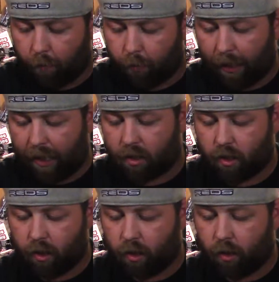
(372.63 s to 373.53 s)

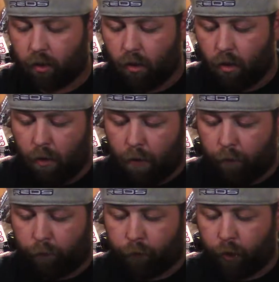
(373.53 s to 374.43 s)
Plastic
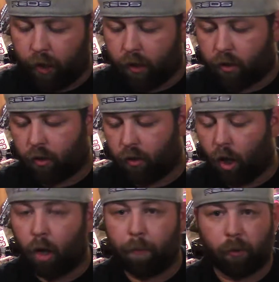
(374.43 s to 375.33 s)
front
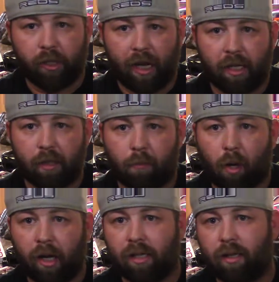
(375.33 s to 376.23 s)
upper chassis brace.